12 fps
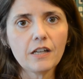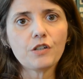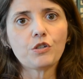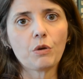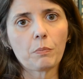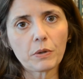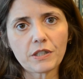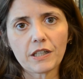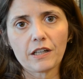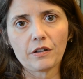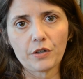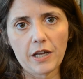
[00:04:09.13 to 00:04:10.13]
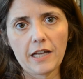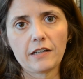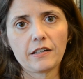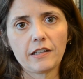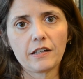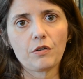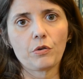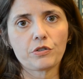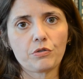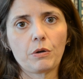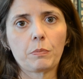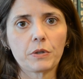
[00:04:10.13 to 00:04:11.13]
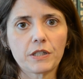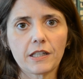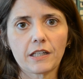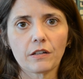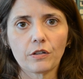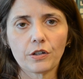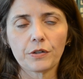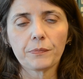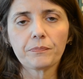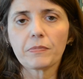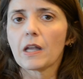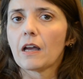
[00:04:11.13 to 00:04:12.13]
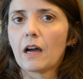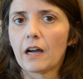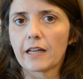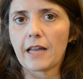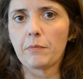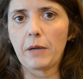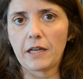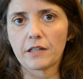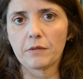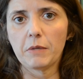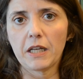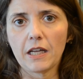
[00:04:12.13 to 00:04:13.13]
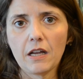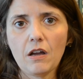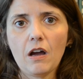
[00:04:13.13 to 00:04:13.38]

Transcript: to a particular candidate or to a particular campaign committee,